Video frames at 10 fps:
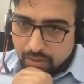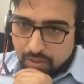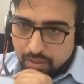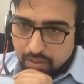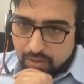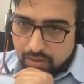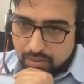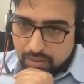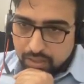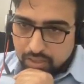
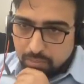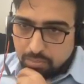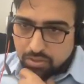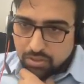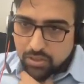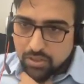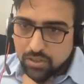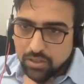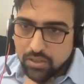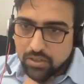Yeah, Jabert,
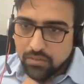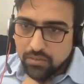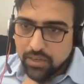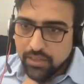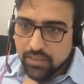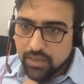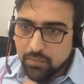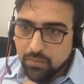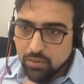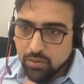an Excel
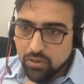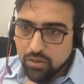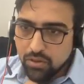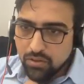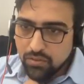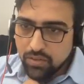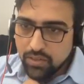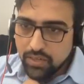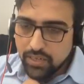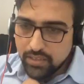upload will
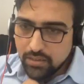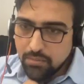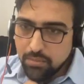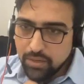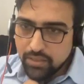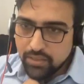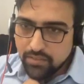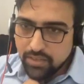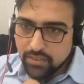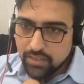create the table by
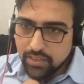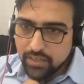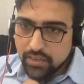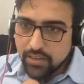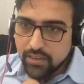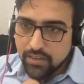itself. That's correct.